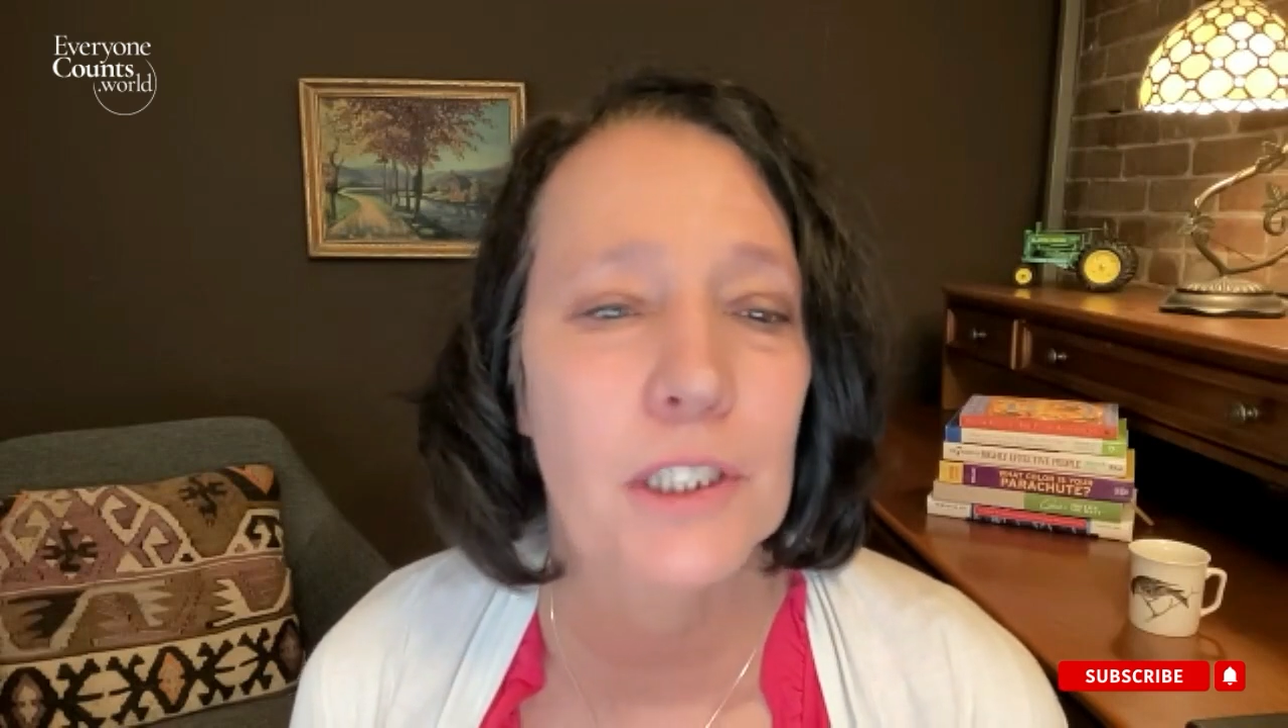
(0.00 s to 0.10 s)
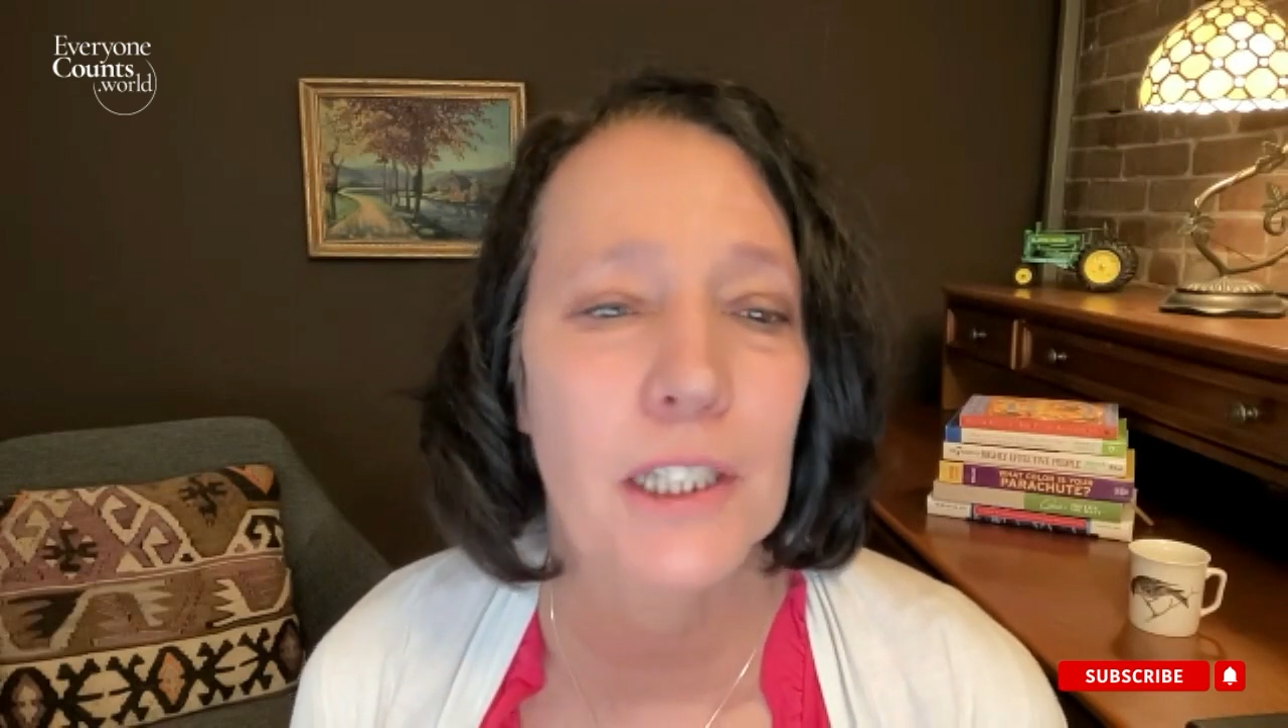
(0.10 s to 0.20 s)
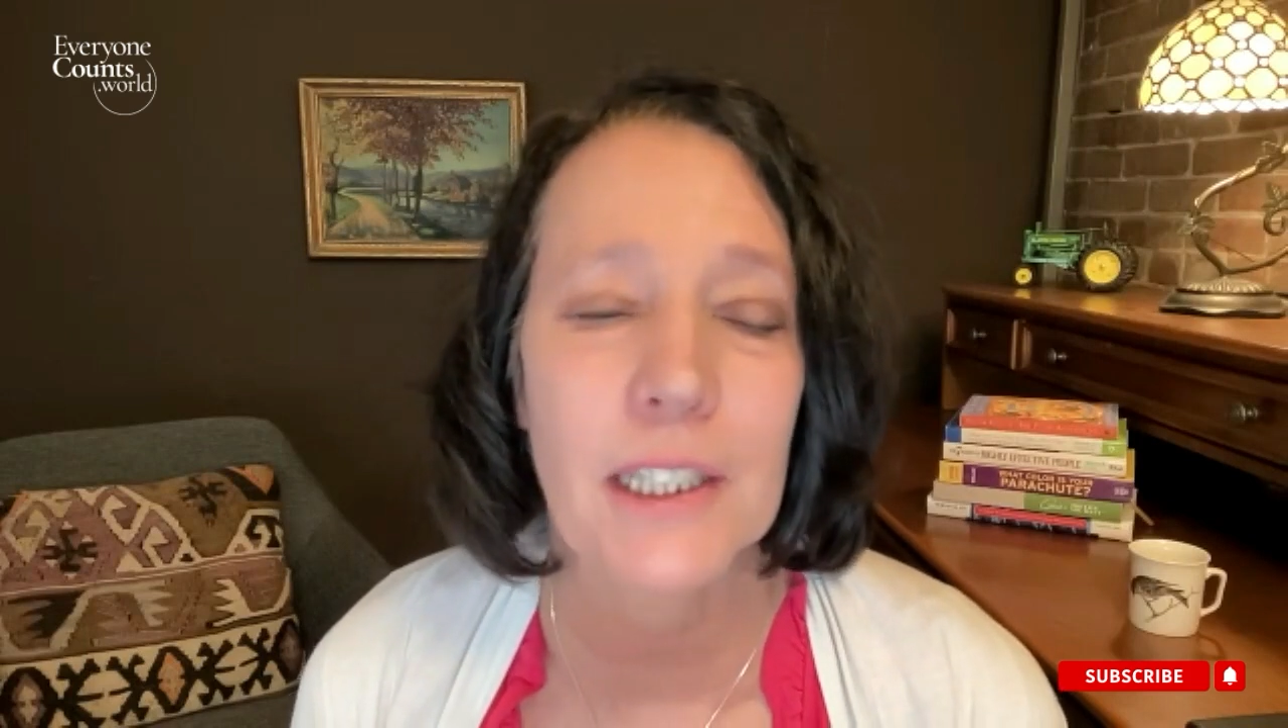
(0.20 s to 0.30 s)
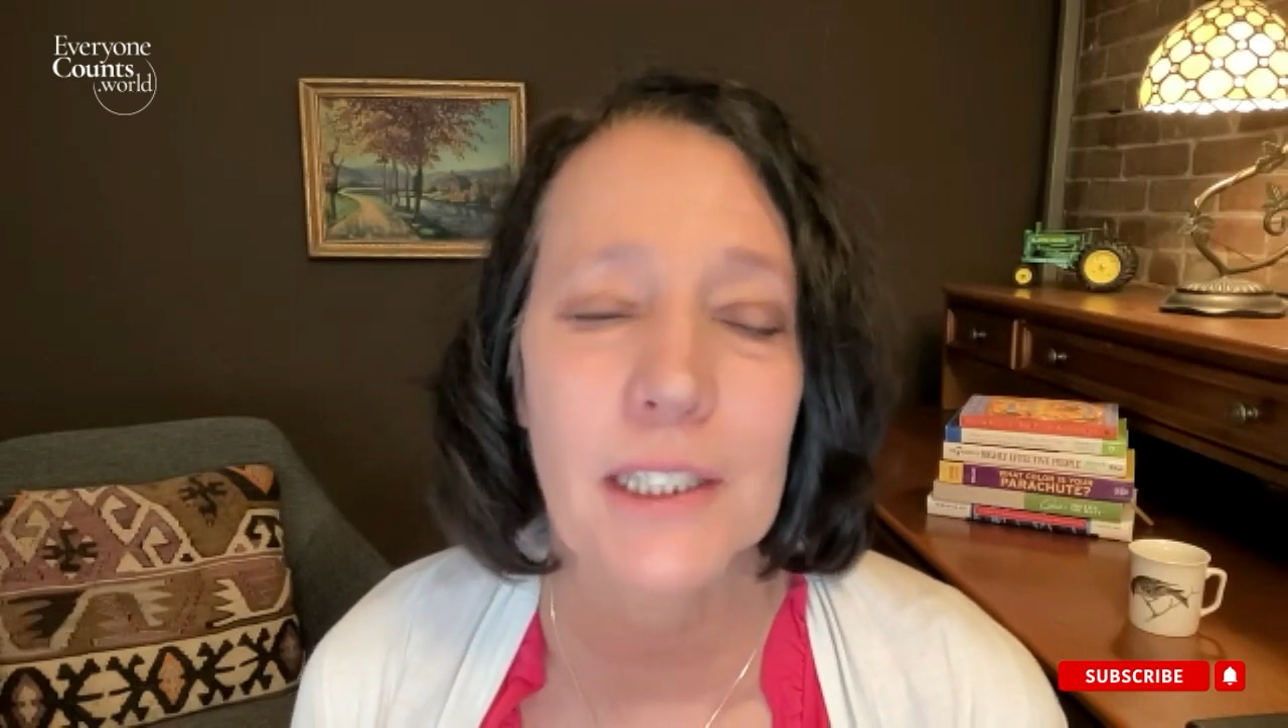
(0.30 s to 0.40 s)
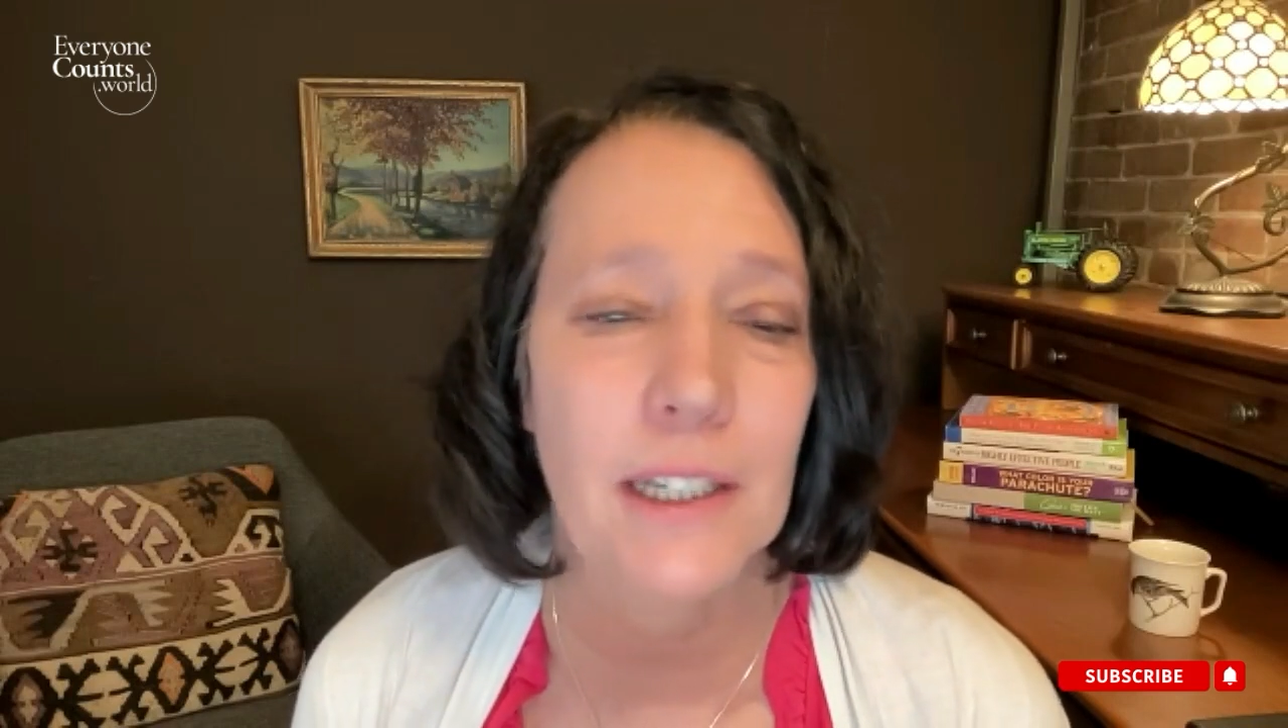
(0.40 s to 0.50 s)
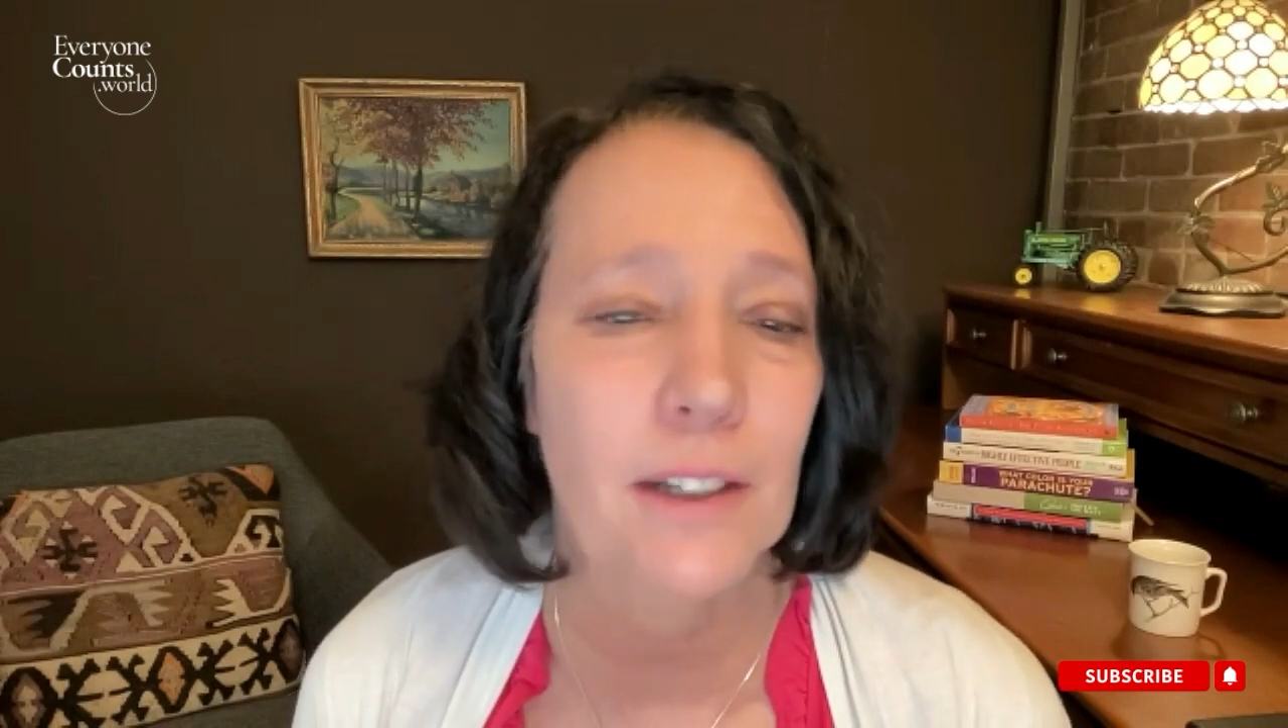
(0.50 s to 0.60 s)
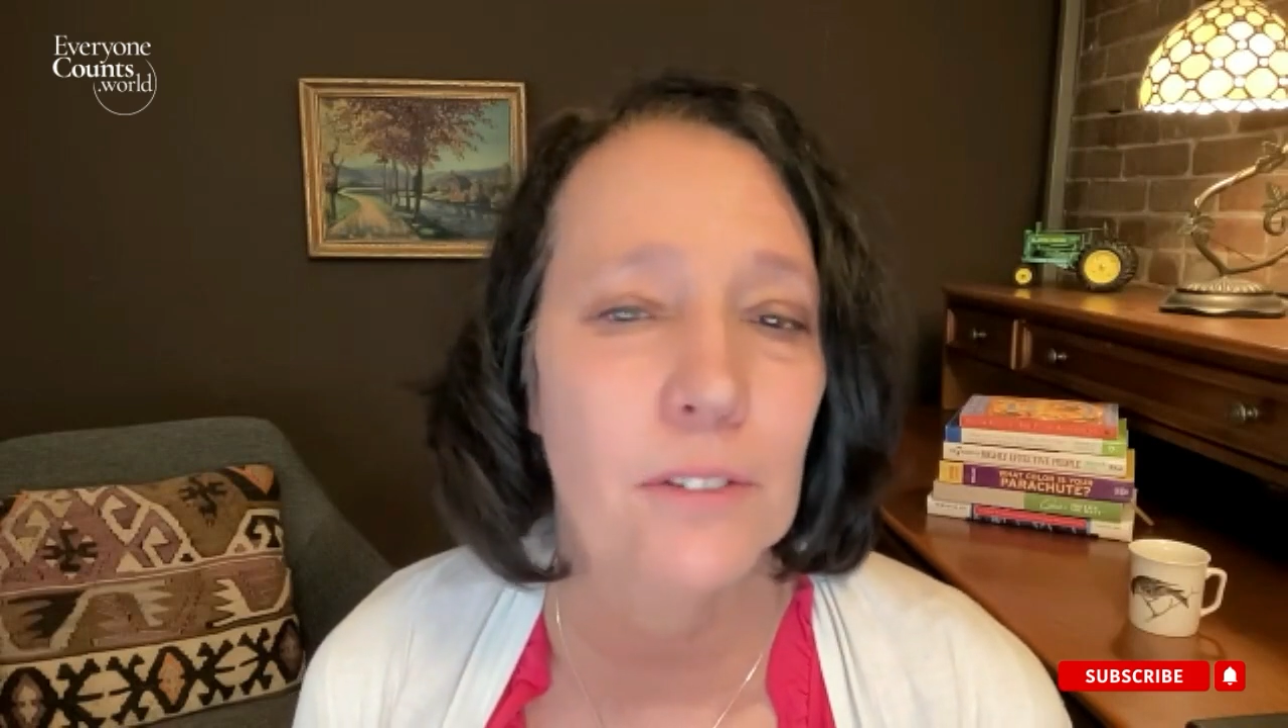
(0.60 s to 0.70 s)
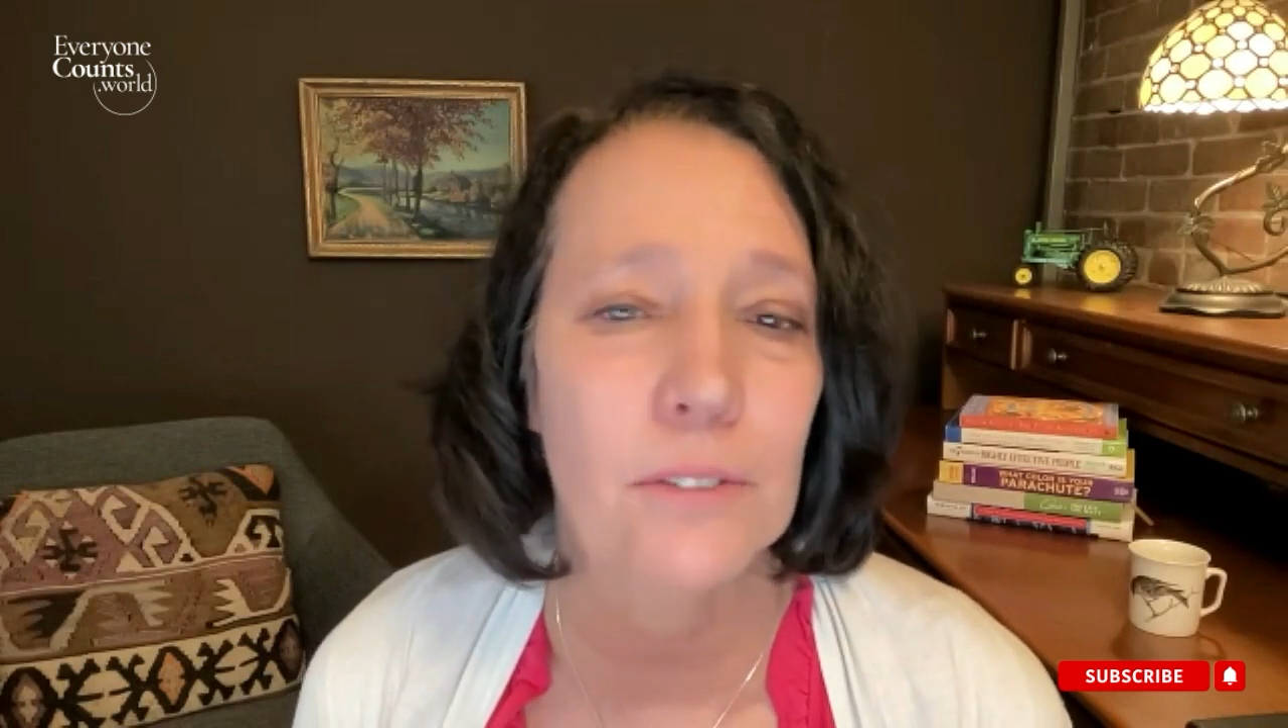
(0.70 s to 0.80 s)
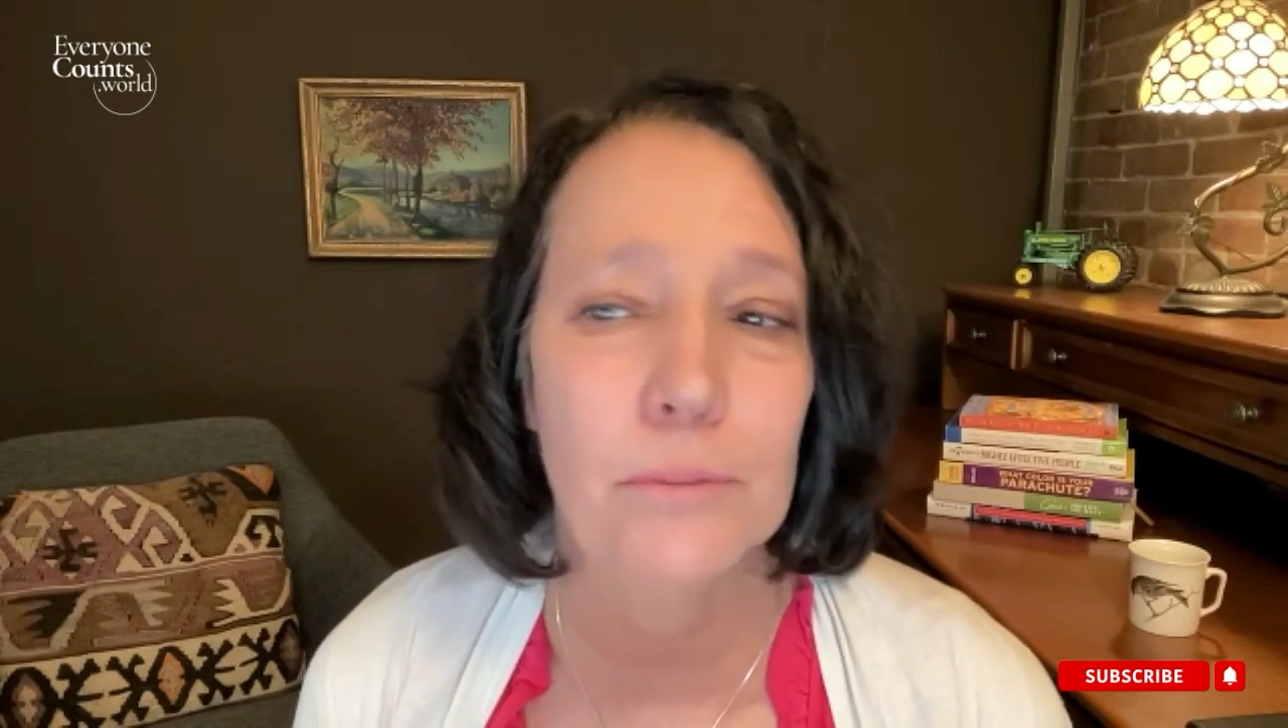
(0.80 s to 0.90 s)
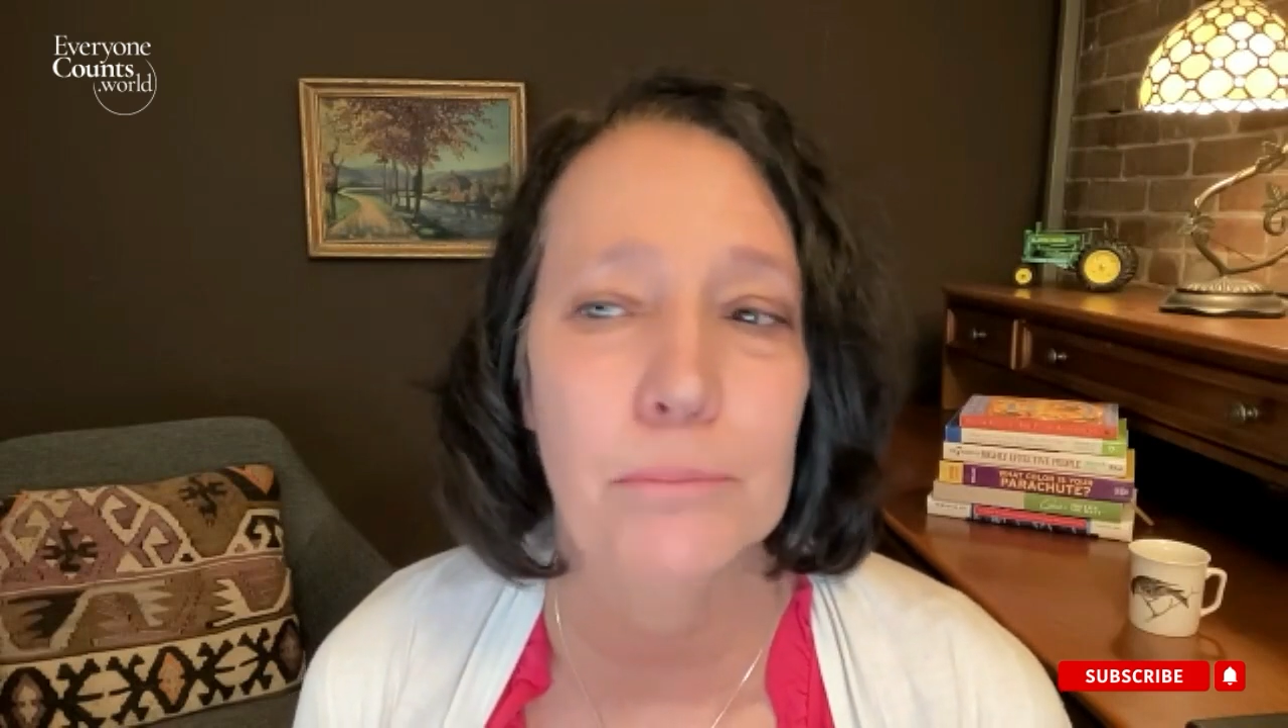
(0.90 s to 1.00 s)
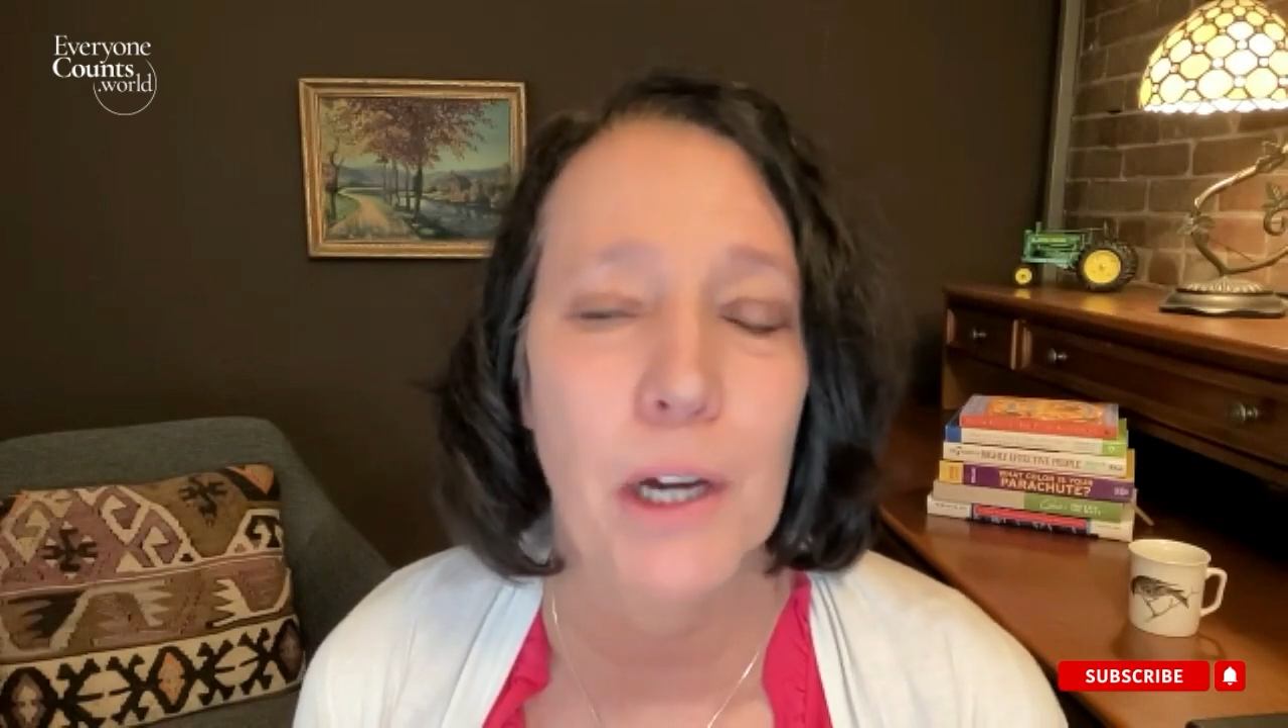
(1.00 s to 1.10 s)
taking out